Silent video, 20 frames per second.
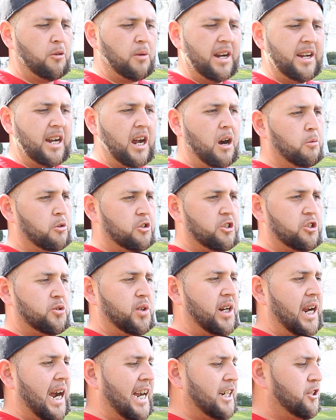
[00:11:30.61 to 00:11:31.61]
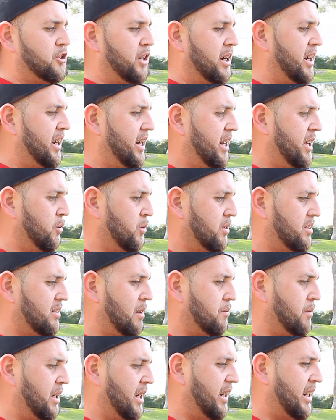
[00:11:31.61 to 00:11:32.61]
Right now we're just rehydrating it with
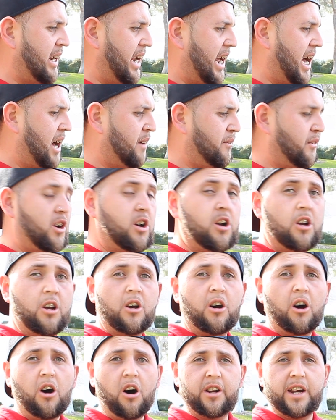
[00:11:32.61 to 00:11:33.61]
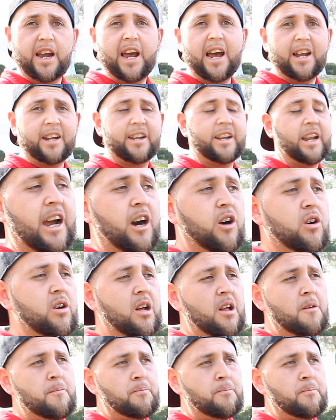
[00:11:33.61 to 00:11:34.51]
something that I have on hand now.